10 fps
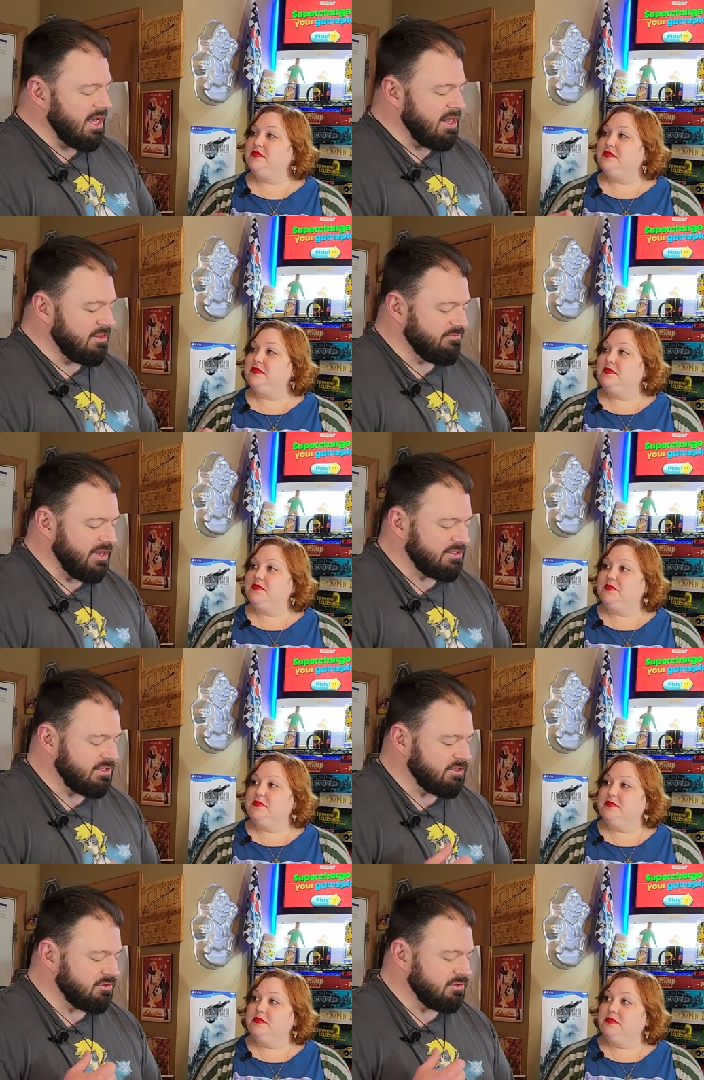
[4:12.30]
Speaker 1: and the
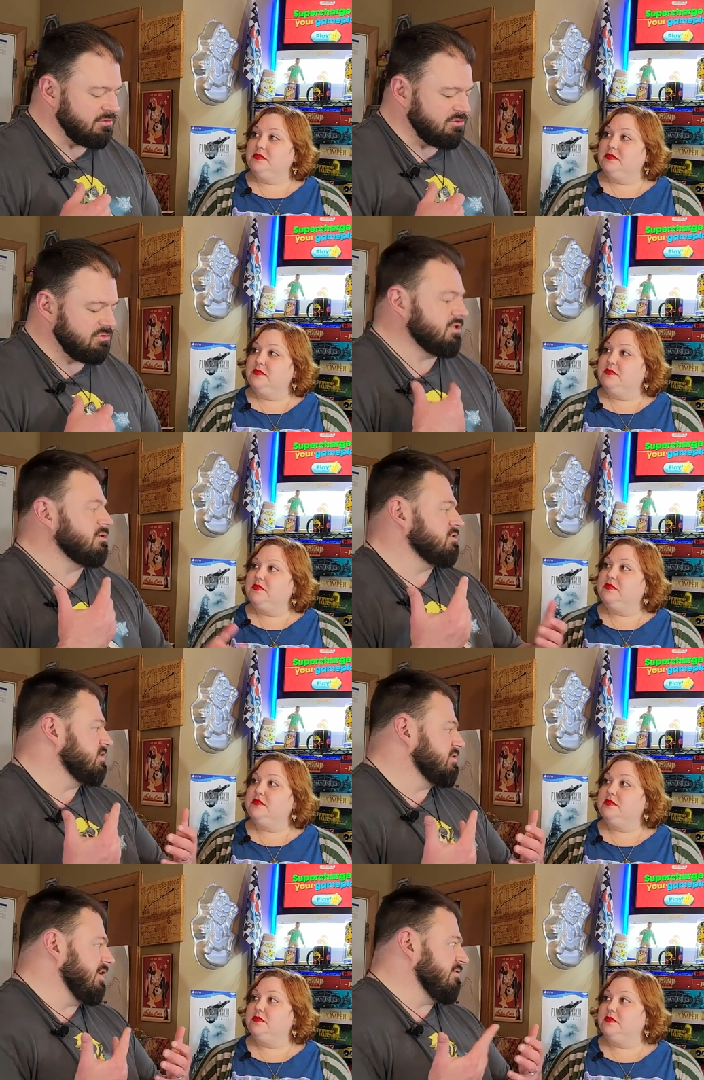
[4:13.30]
fact that they're you know
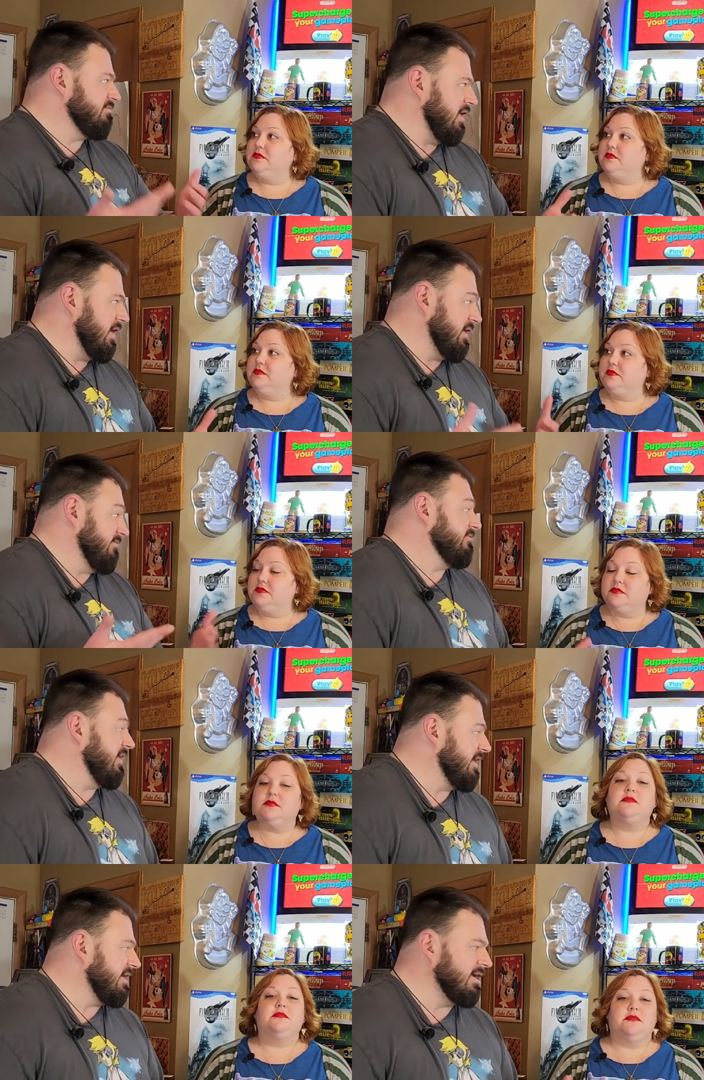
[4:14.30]
just like fun and
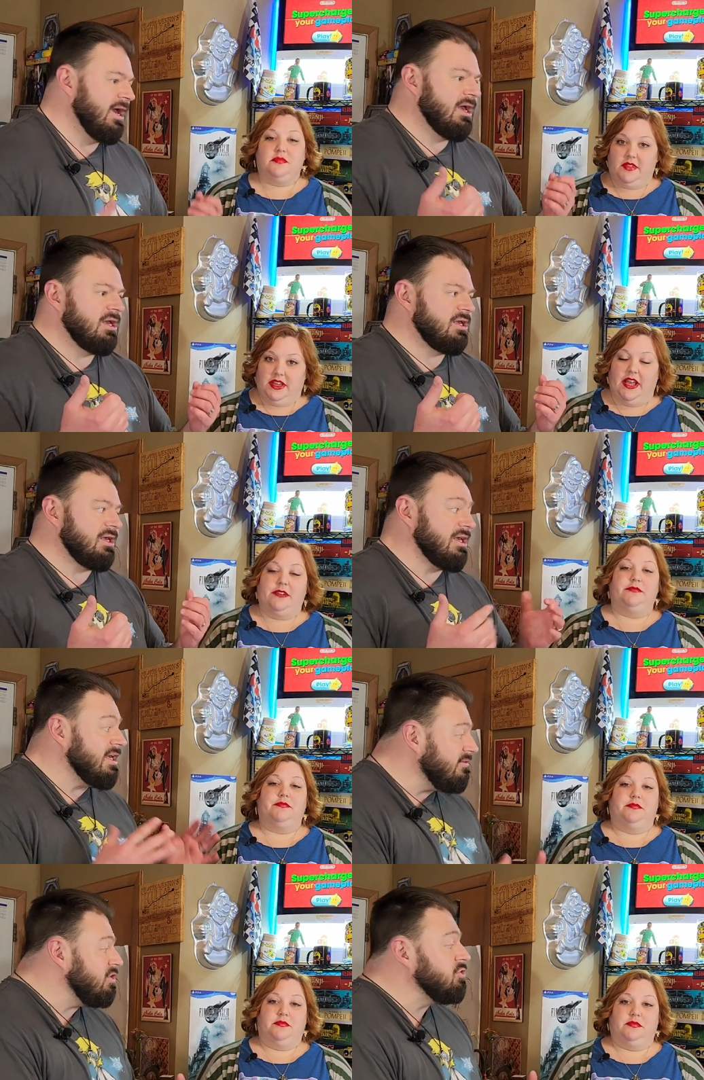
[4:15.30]
funny yeah.
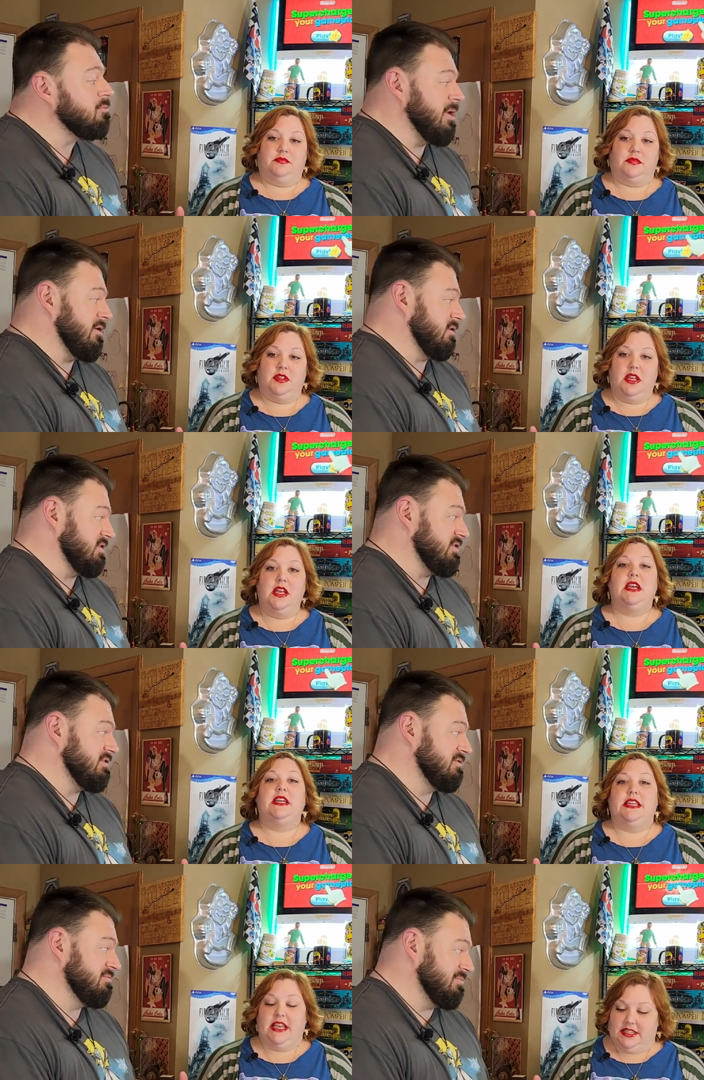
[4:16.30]
Even your
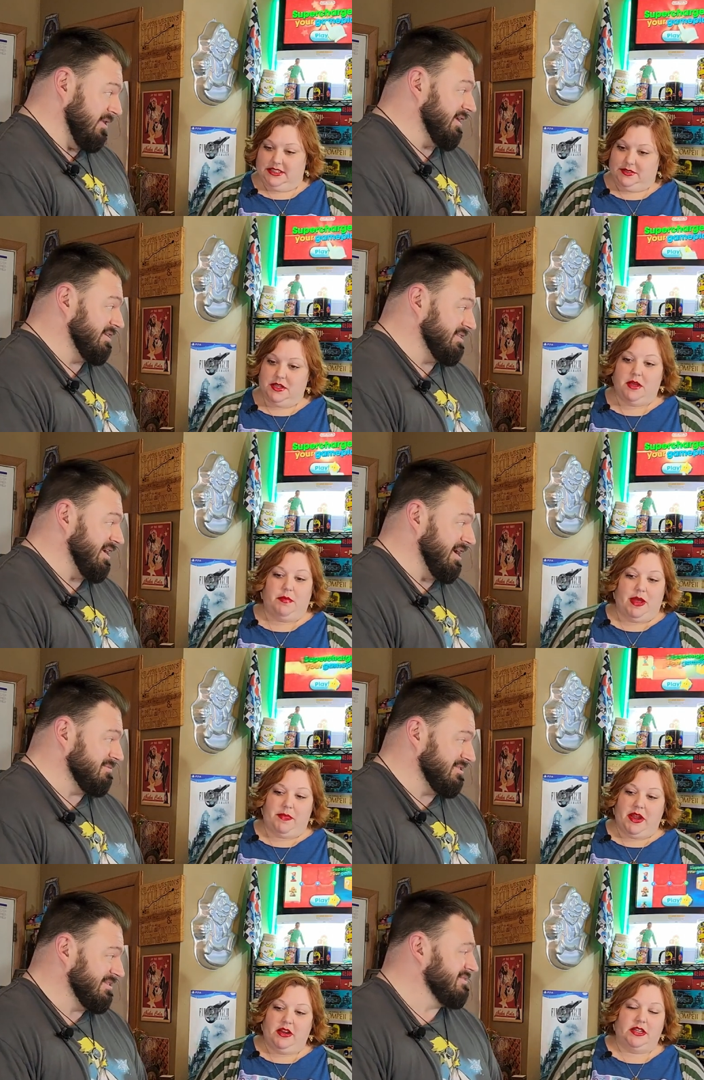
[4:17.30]
parents yes. play these games.
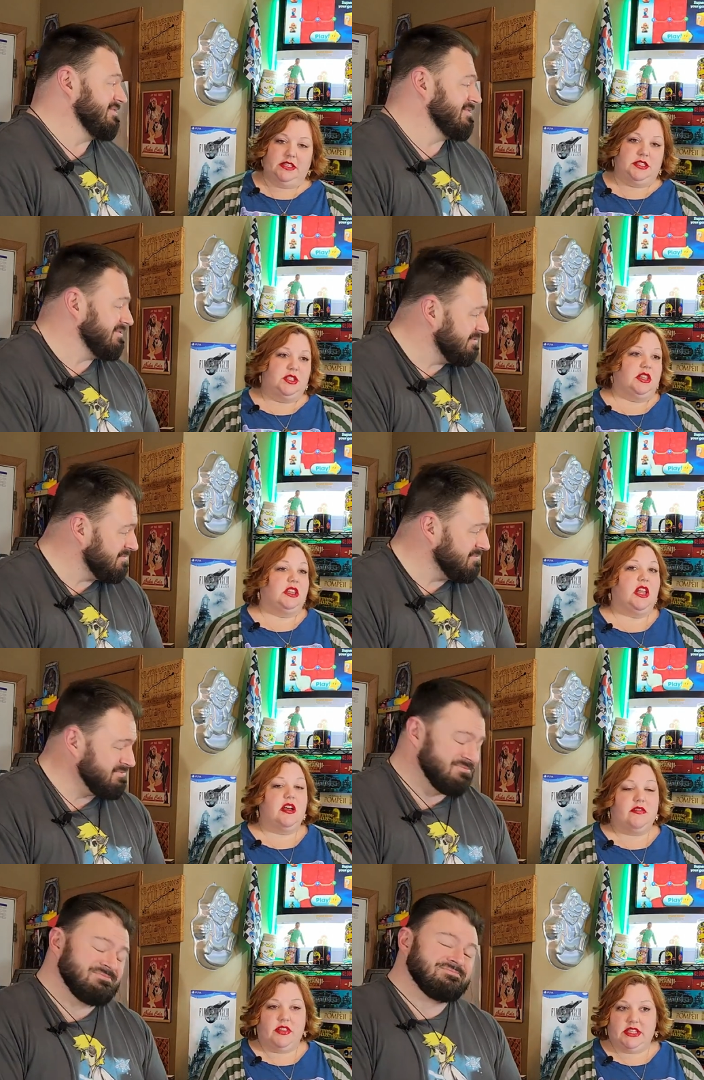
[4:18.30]
My
Speaker 2: parents
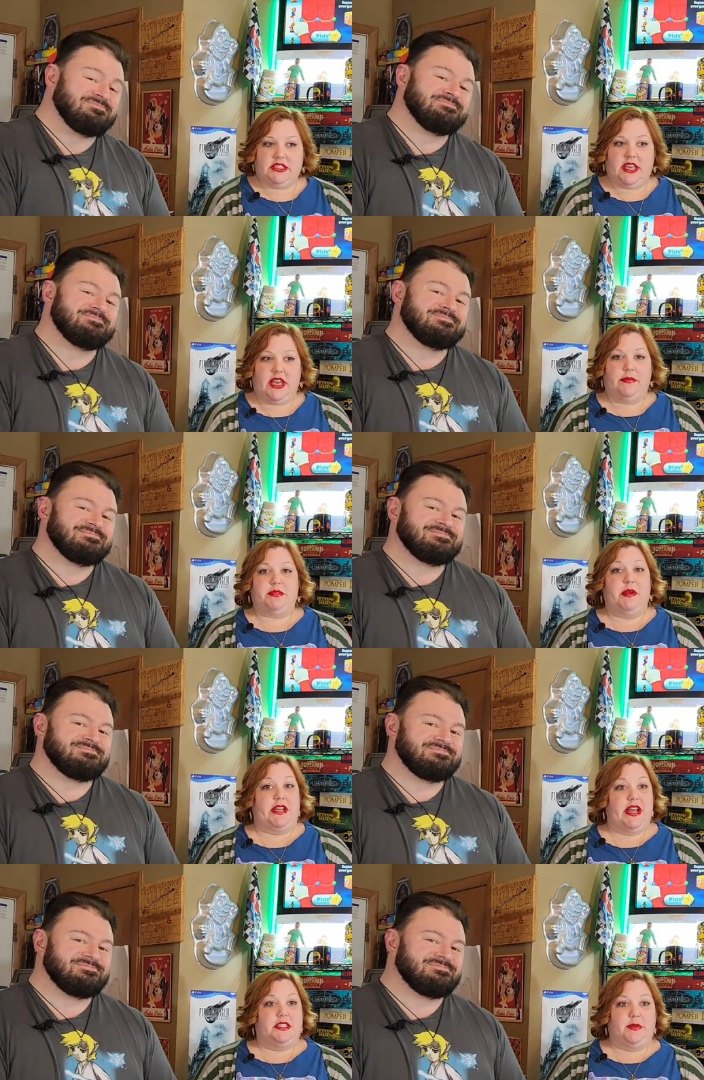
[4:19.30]
love these games,
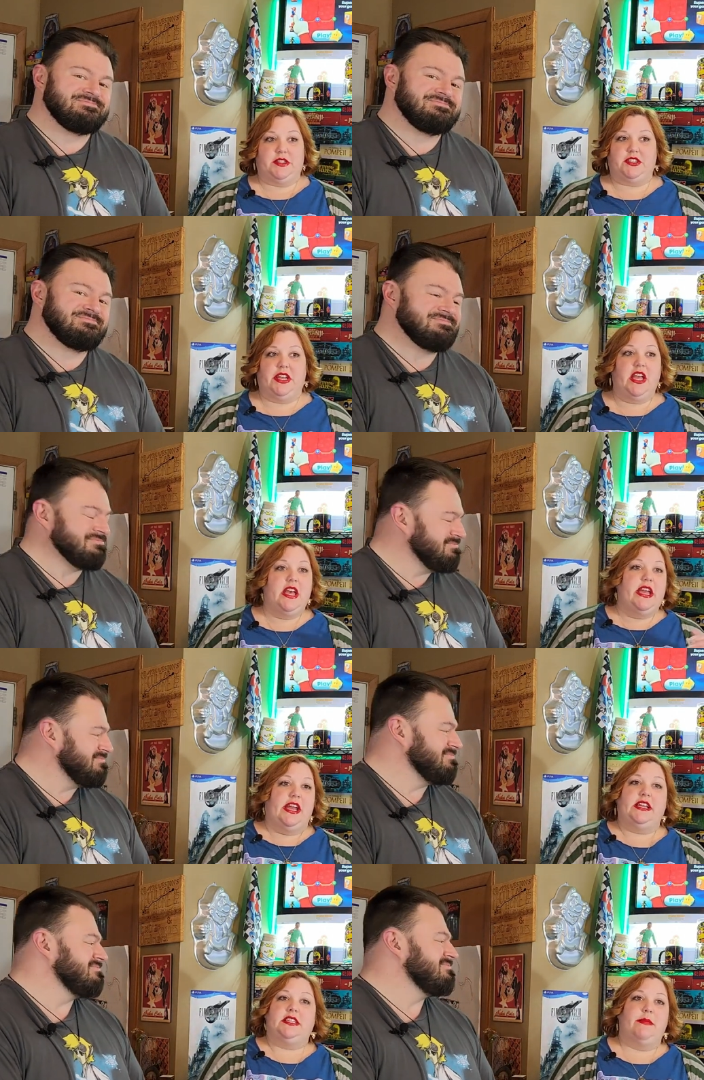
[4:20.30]
my dad especially.
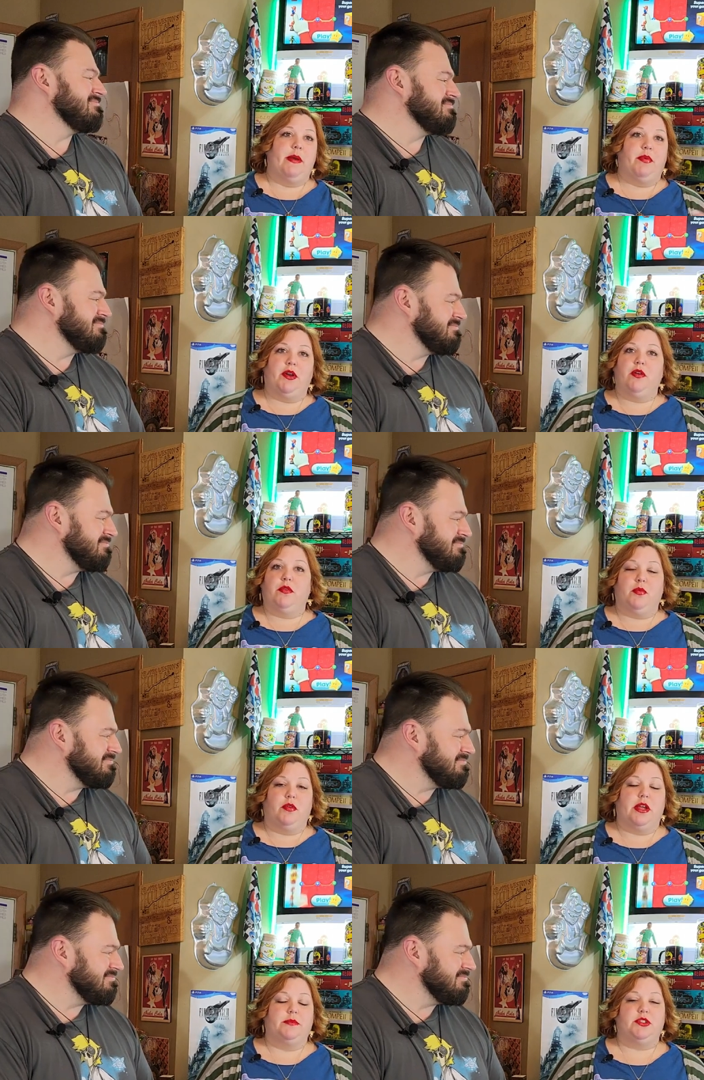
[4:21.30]
Anytime I bring over
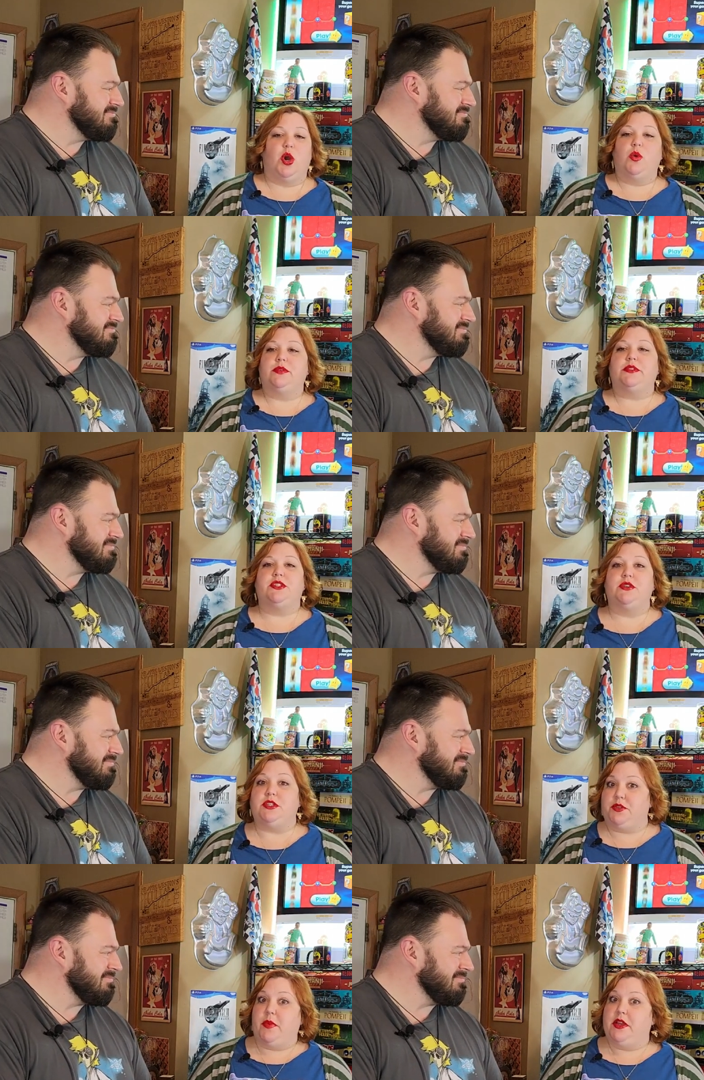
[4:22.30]
board games, he always wants to know,
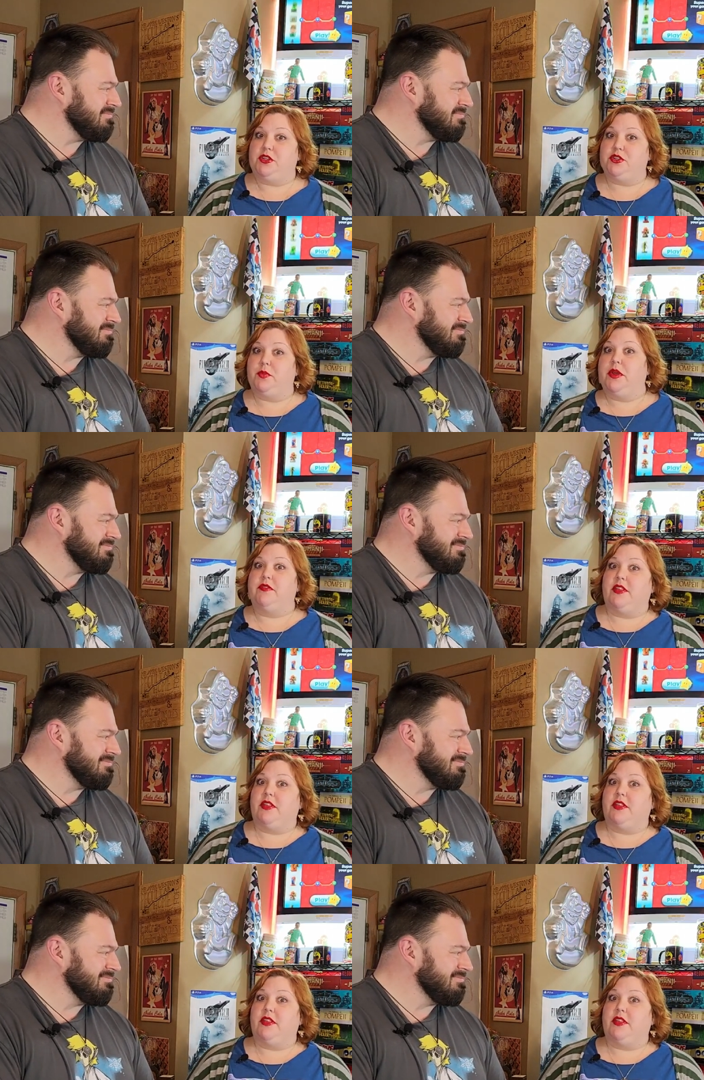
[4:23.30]
did you make sure to bring a